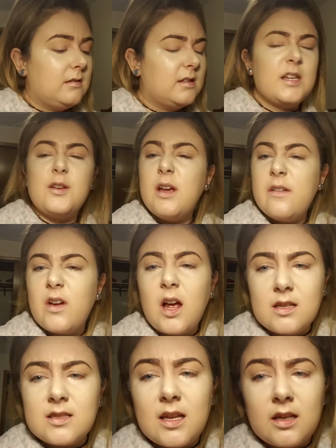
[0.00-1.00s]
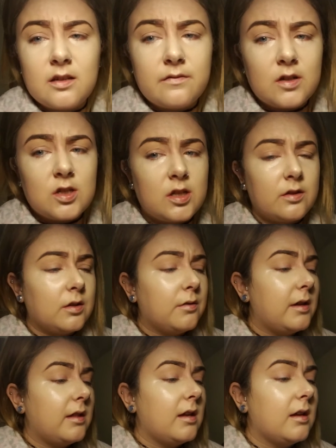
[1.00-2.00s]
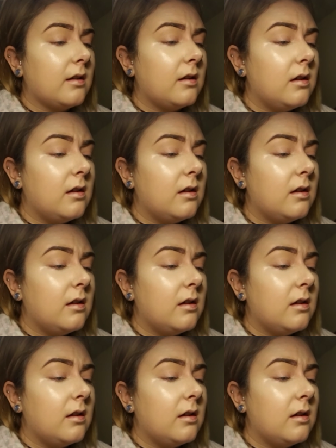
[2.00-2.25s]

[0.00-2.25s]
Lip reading: They do have an unscented version though, I think.